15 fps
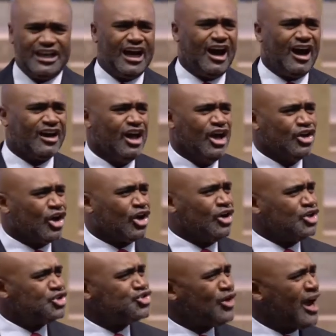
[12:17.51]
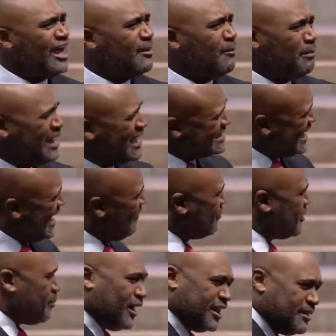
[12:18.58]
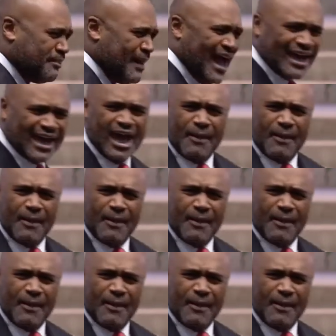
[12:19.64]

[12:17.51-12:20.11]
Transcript: you're going to try to bless everybody back. But you'll